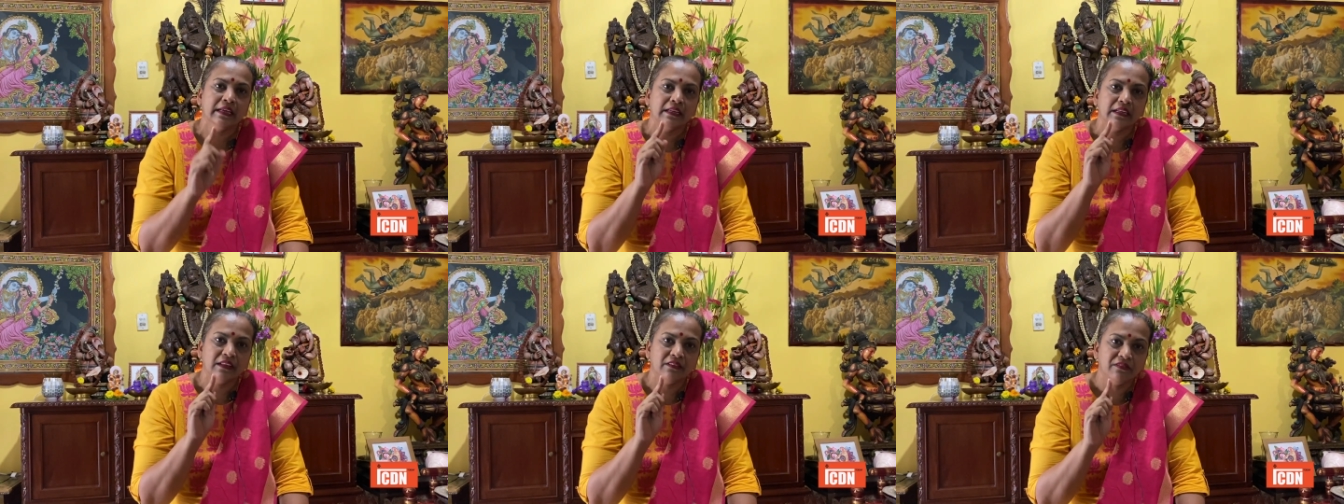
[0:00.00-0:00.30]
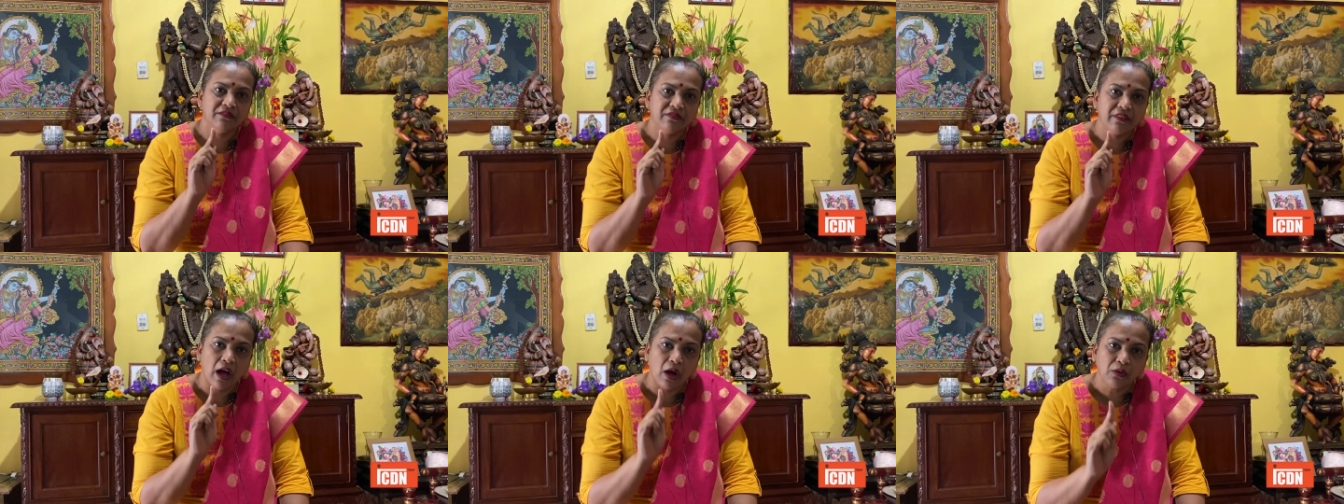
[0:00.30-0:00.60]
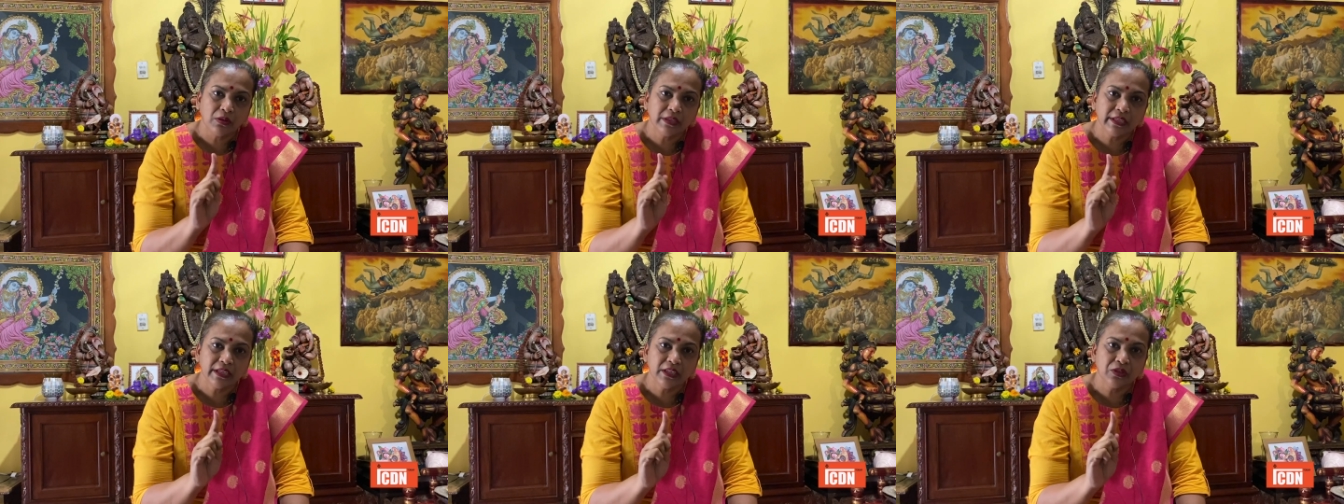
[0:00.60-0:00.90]

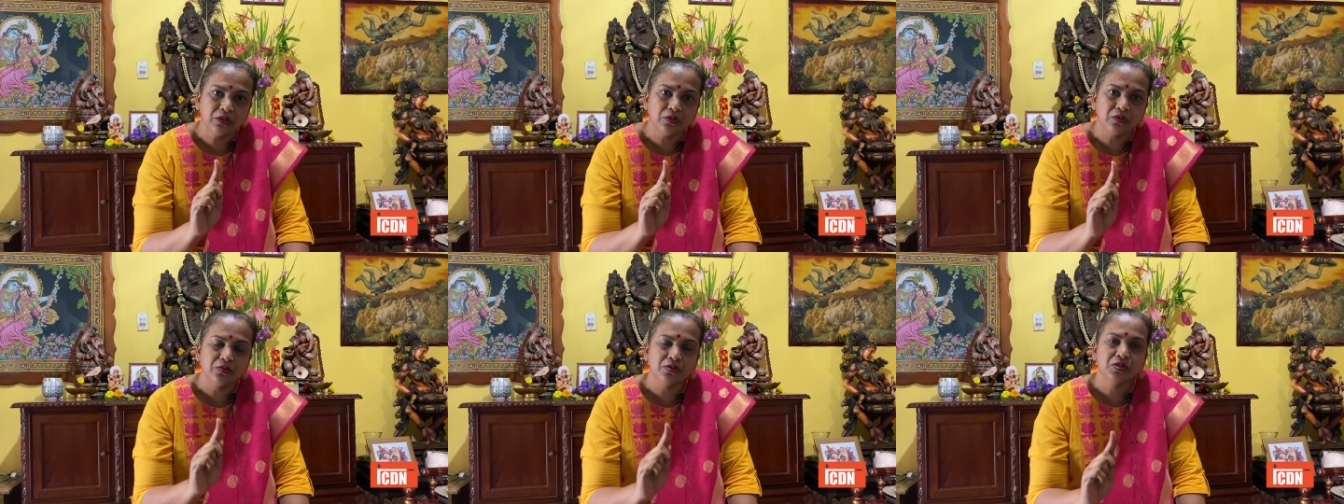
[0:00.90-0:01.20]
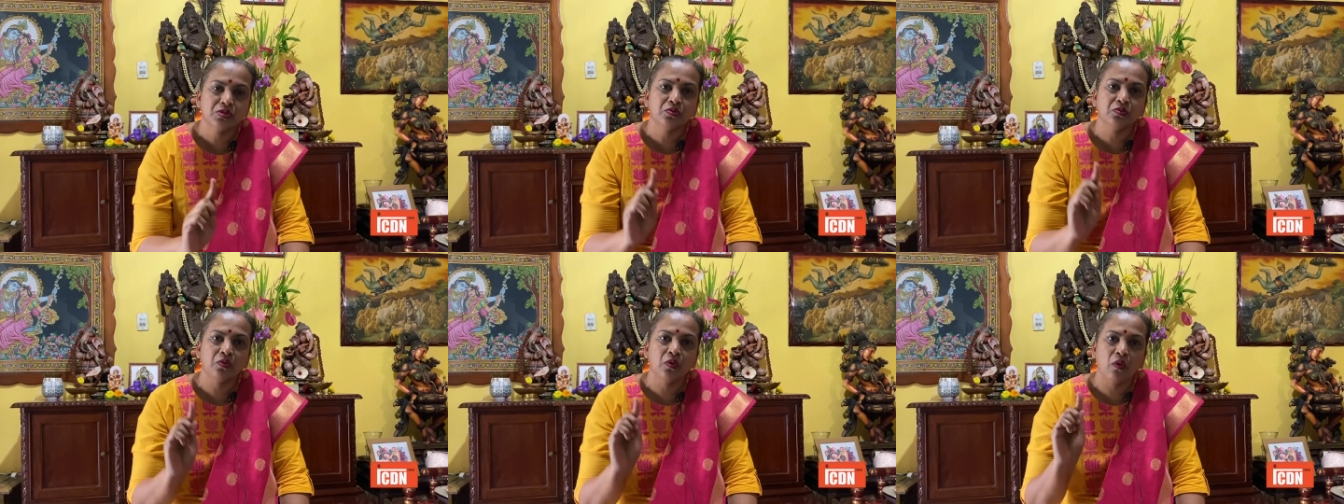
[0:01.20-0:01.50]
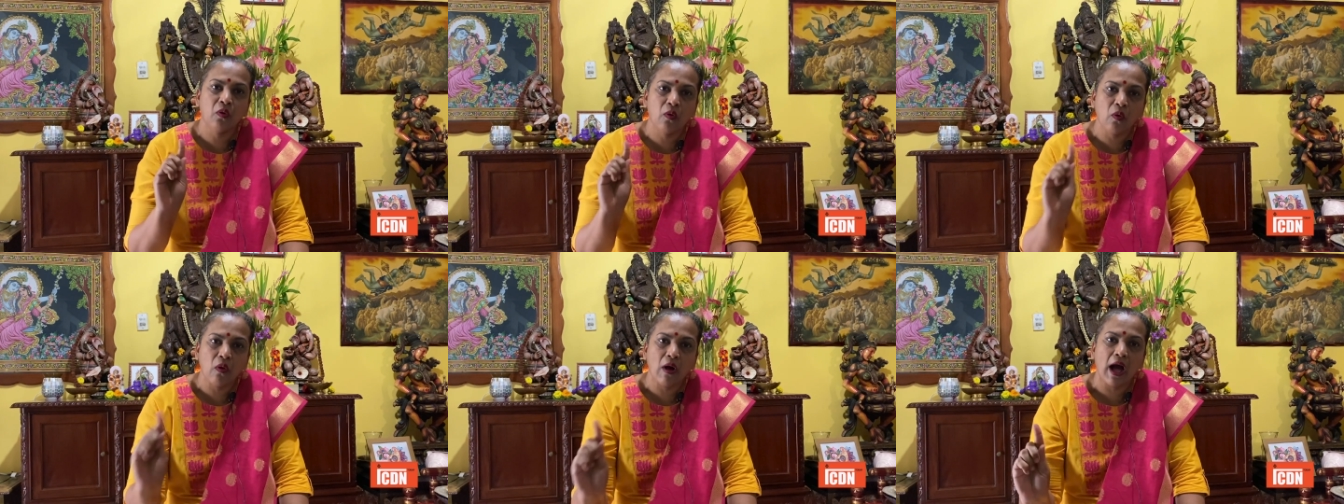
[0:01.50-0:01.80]
devout Hindus, who
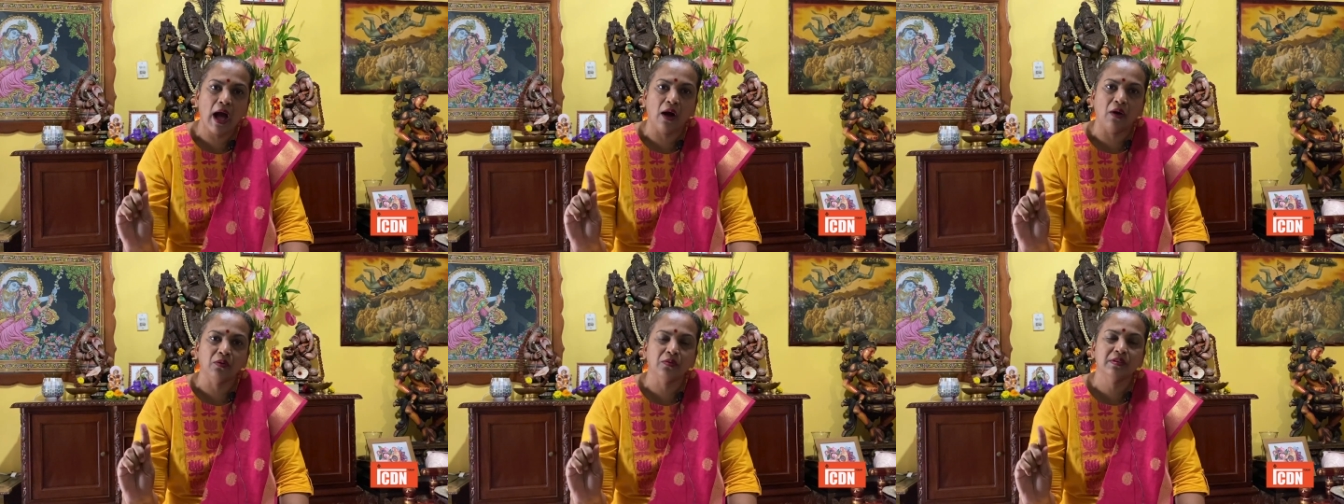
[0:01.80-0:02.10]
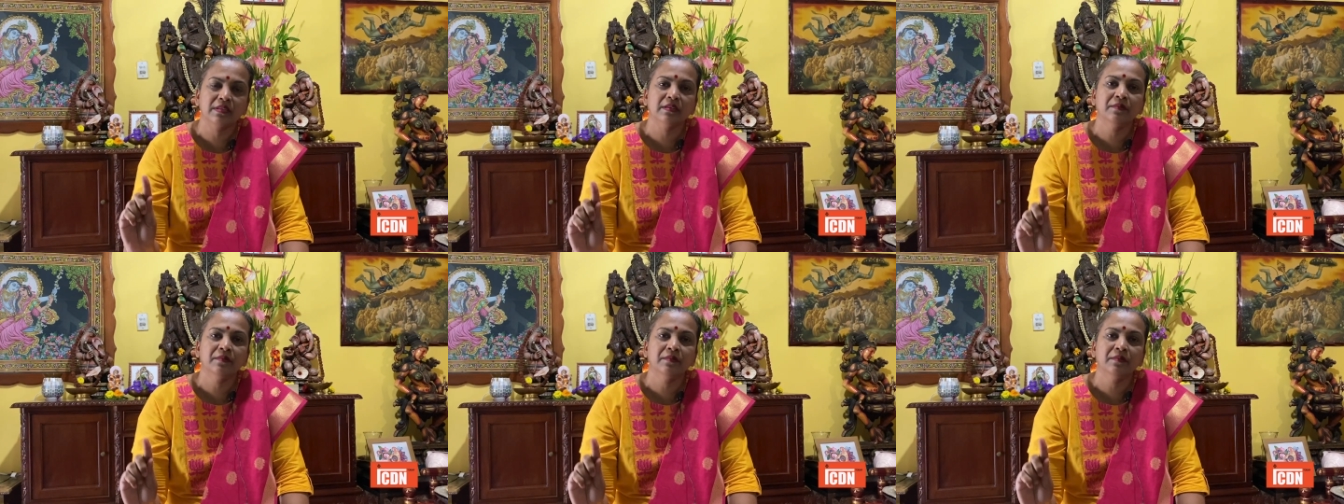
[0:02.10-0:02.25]
go out